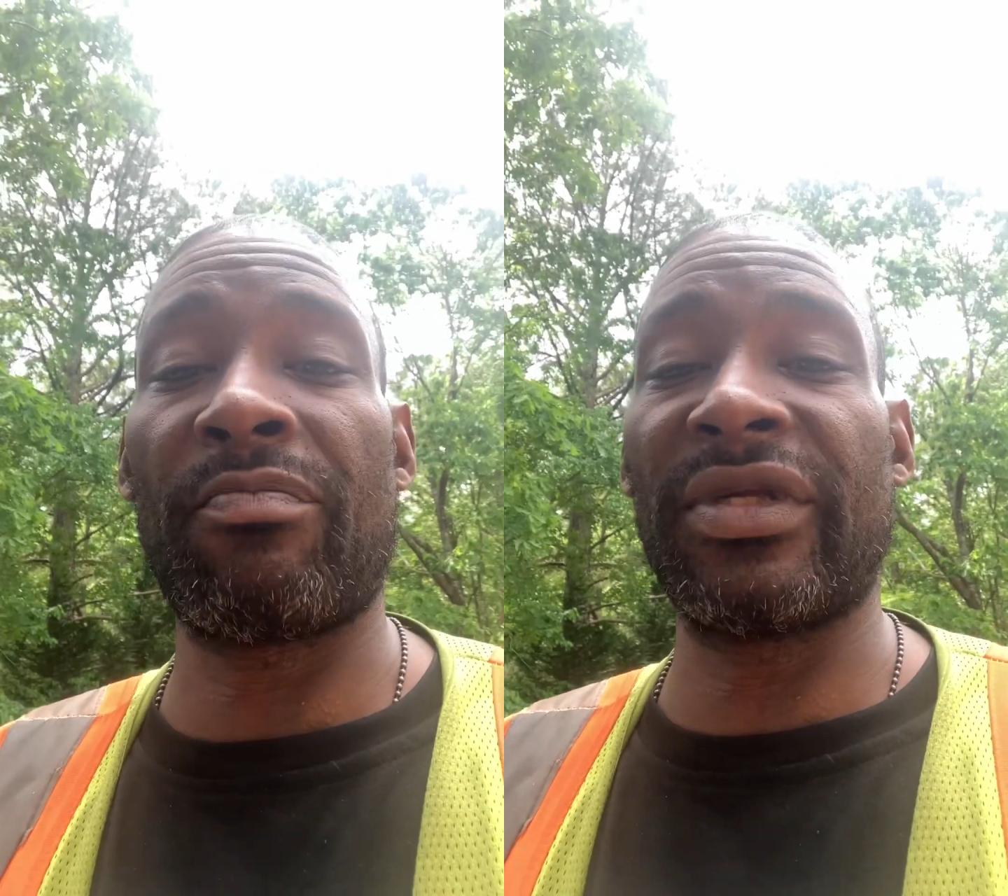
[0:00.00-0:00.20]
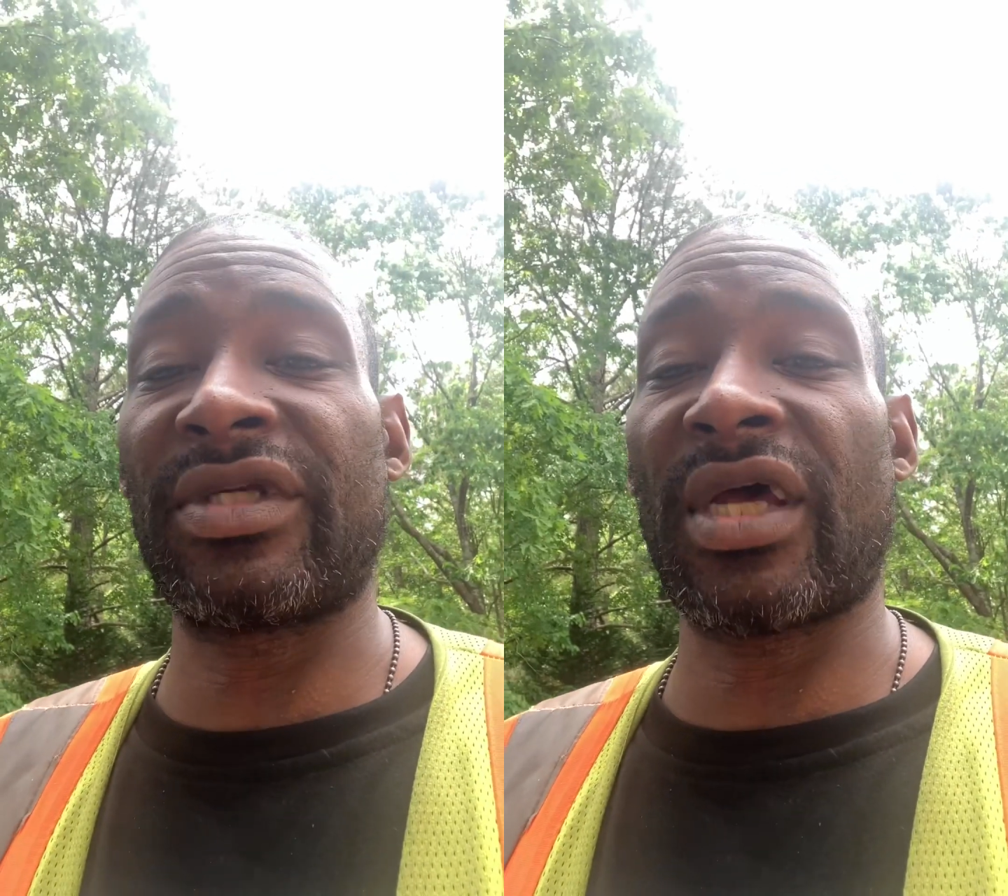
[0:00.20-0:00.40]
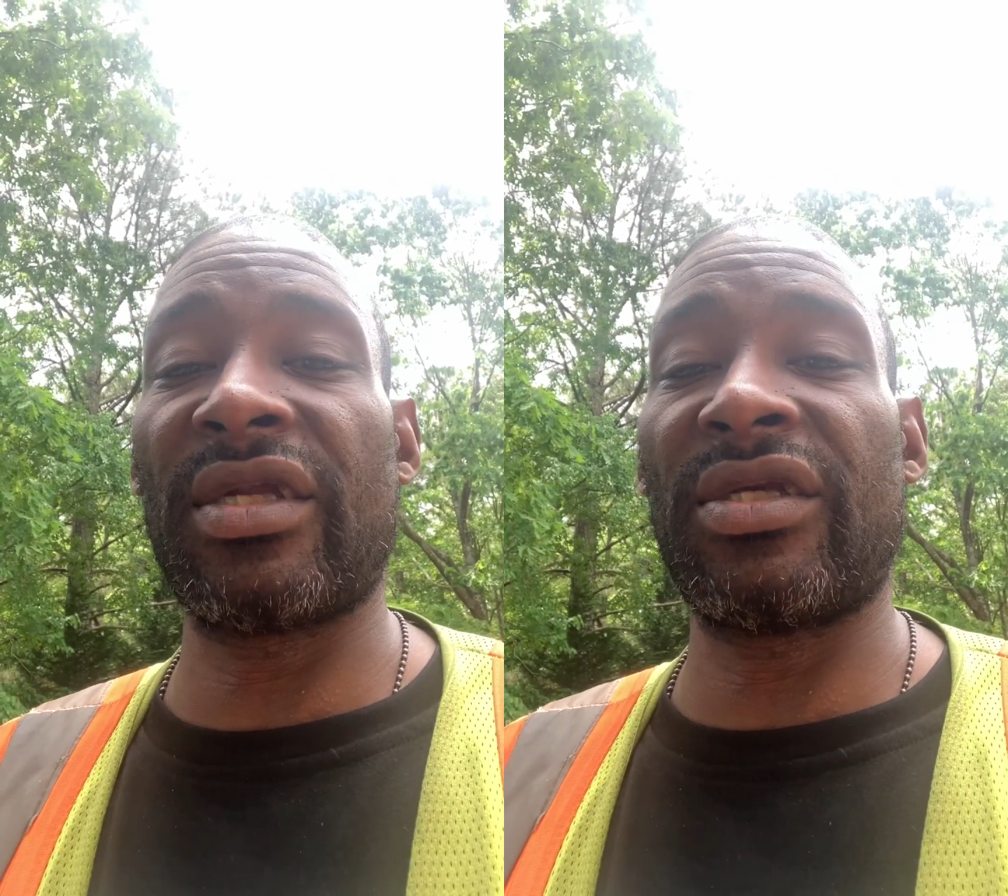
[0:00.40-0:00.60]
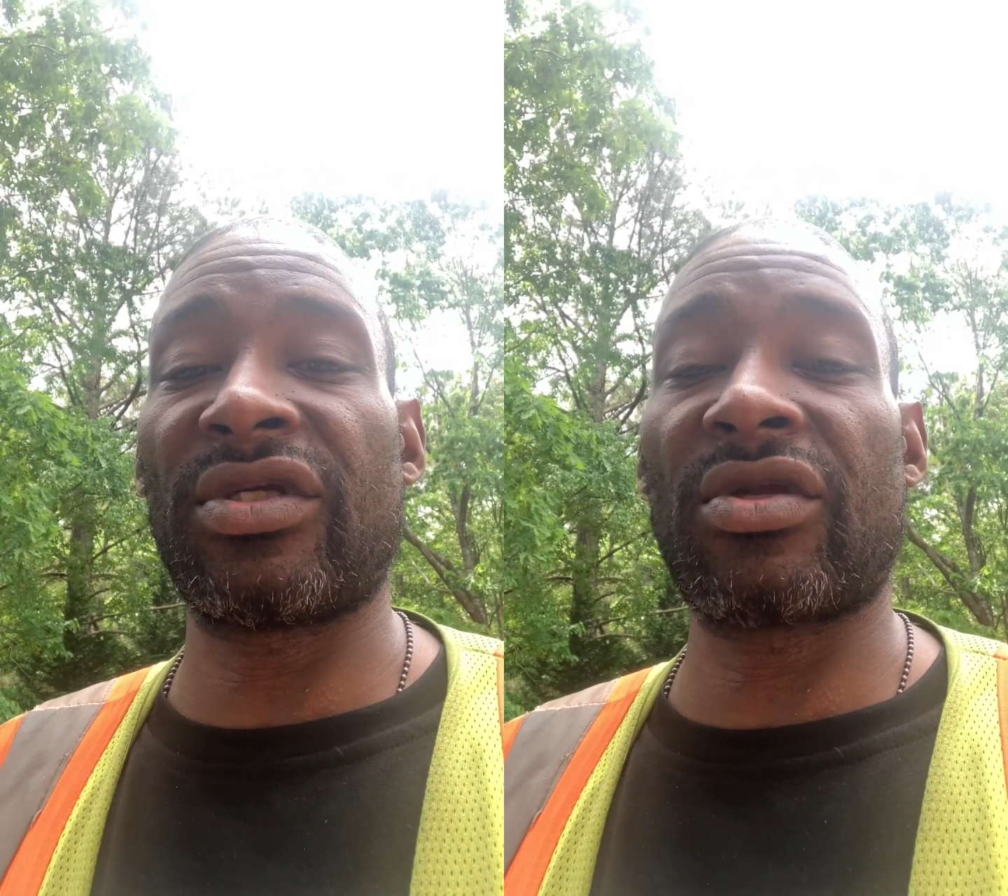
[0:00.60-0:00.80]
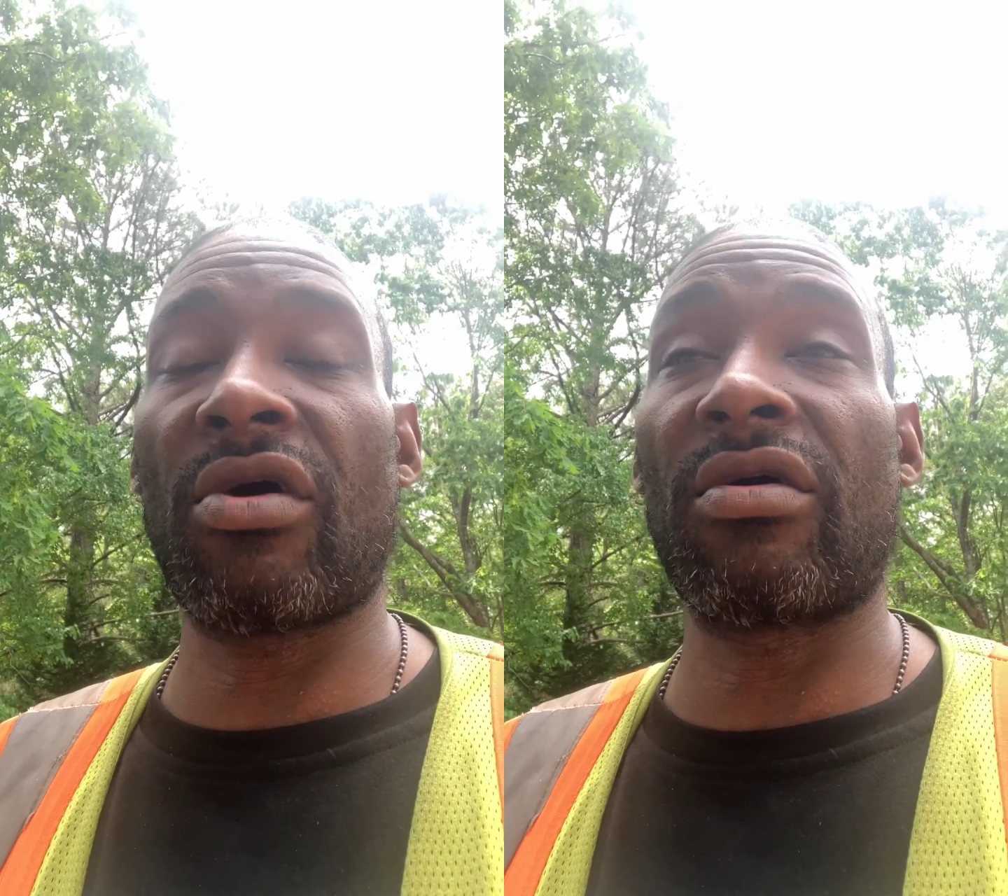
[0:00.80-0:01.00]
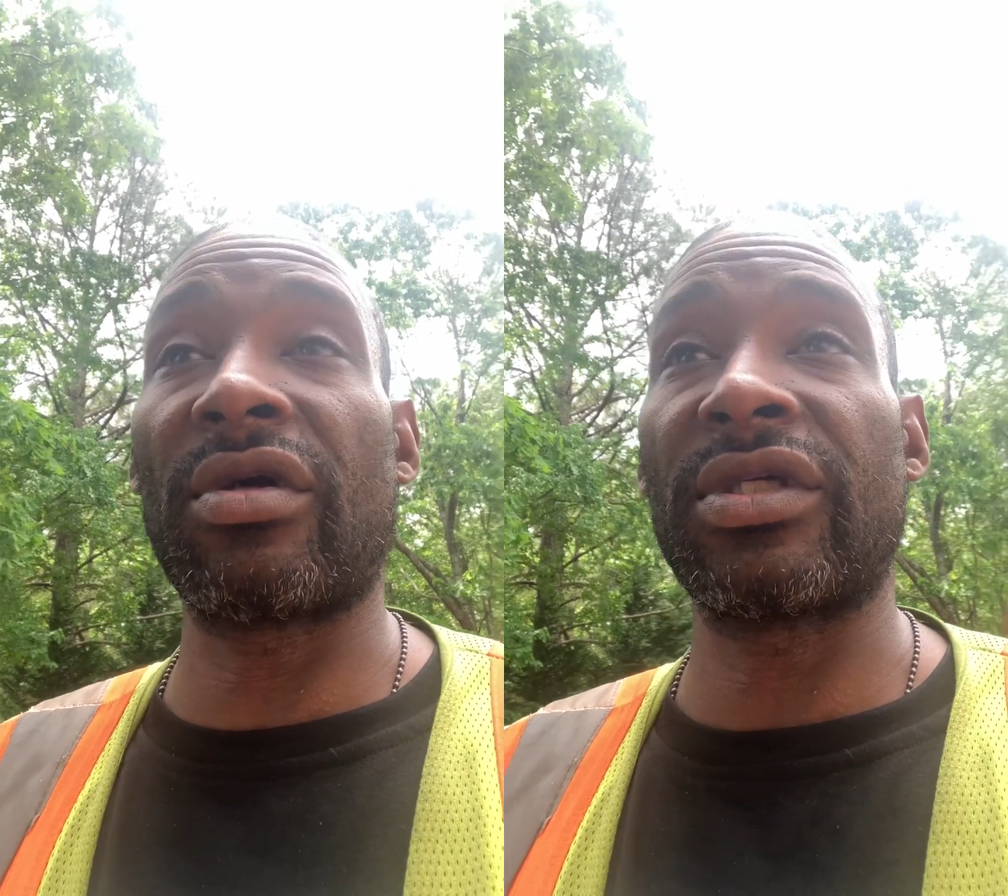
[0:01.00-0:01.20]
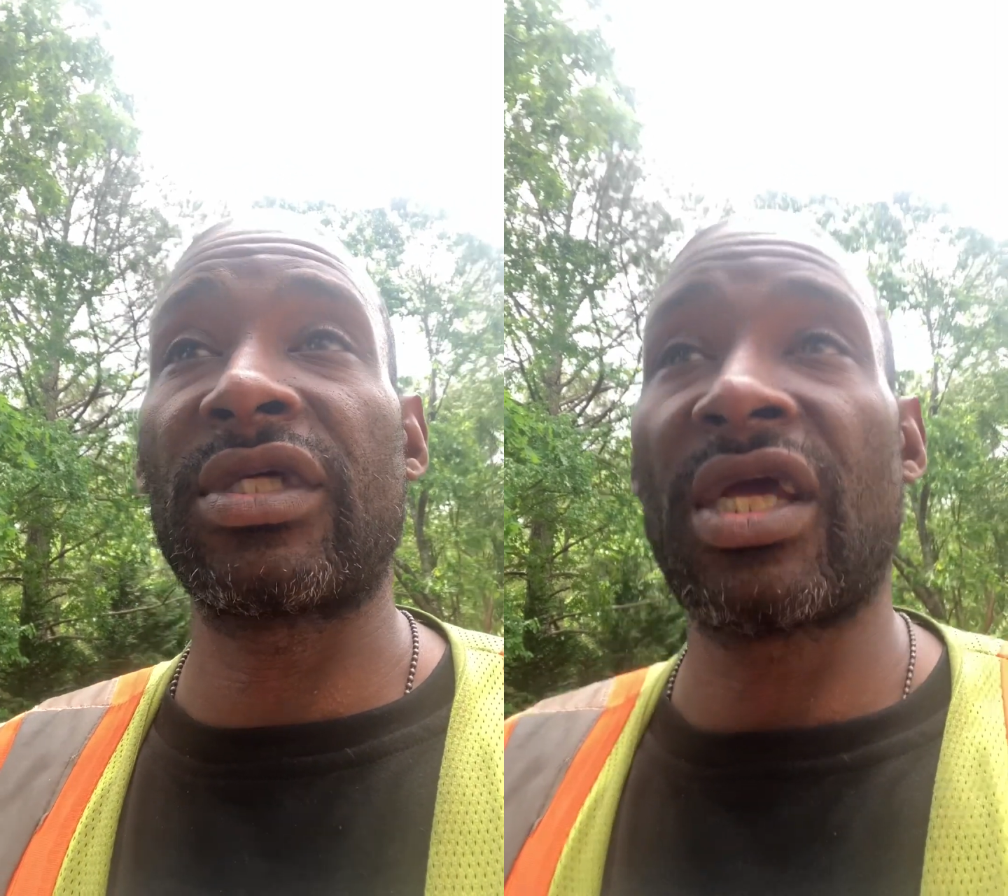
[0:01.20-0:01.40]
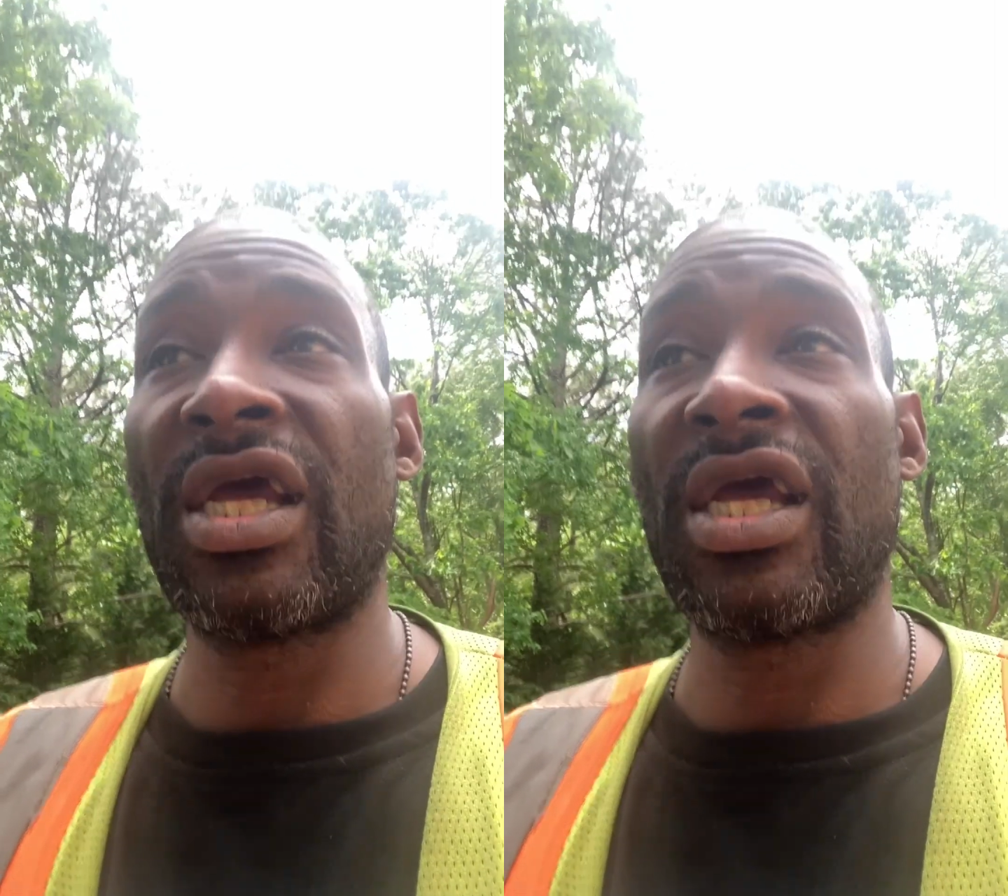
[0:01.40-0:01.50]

inside these stars,